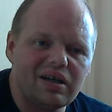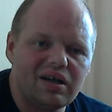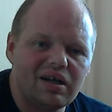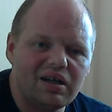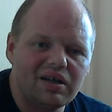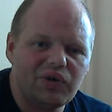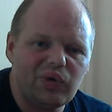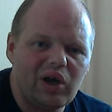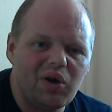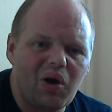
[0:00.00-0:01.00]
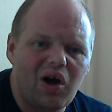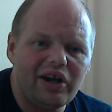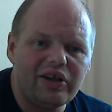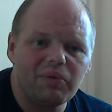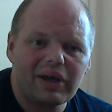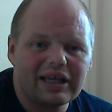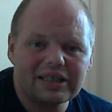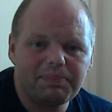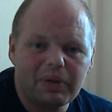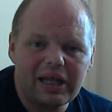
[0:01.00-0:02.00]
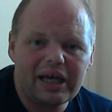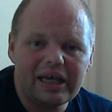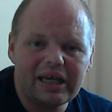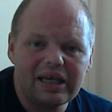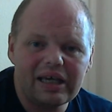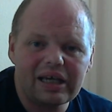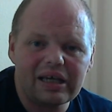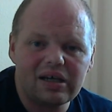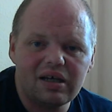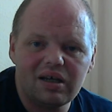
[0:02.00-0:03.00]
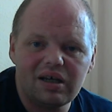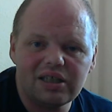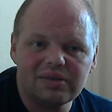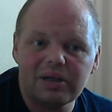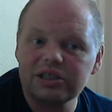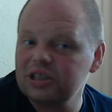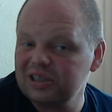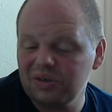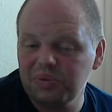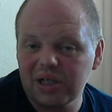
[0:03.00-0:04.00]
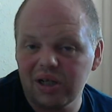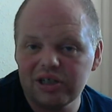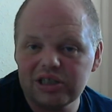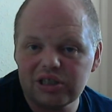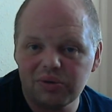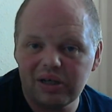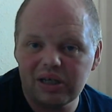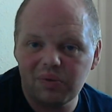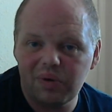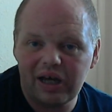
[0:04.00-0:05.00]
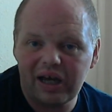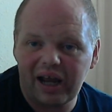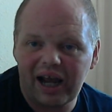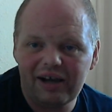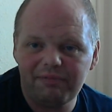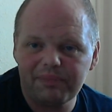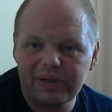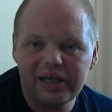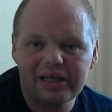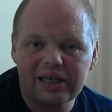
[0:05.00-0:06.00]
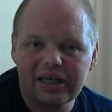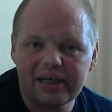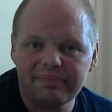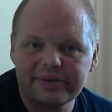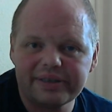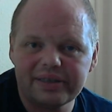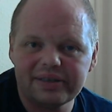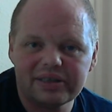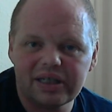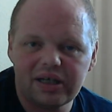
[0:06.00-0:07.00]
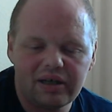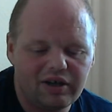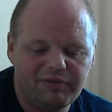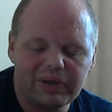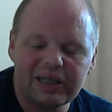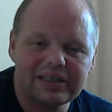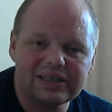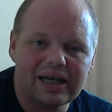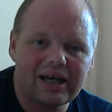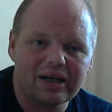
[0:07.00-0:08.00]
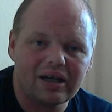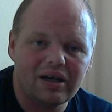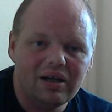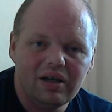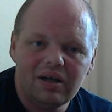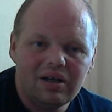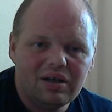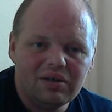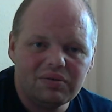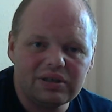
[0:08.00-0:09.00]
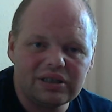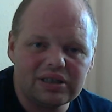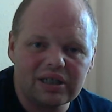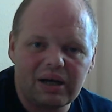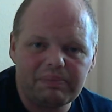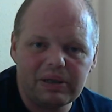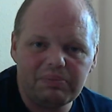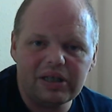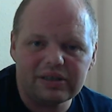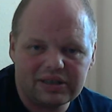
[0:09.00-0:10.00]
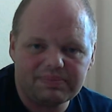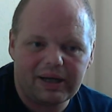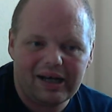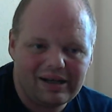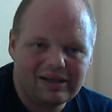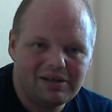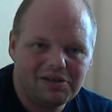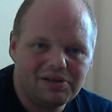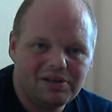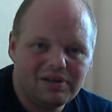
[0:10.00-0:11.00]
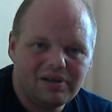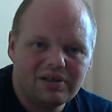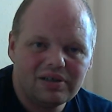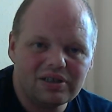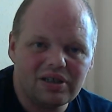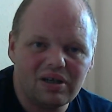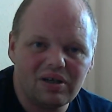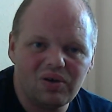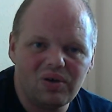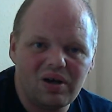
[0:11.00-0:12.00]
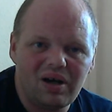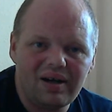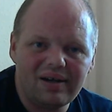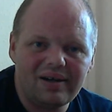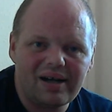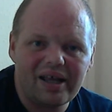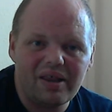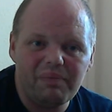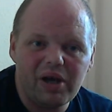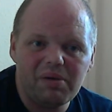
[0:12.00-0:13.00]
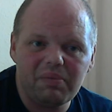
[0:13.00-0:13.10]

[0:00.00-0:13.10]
you know, I don't get to play as much as I would like to anyway. I haven't played a game since I played Saga, which is a couple of months back. So, at the moment,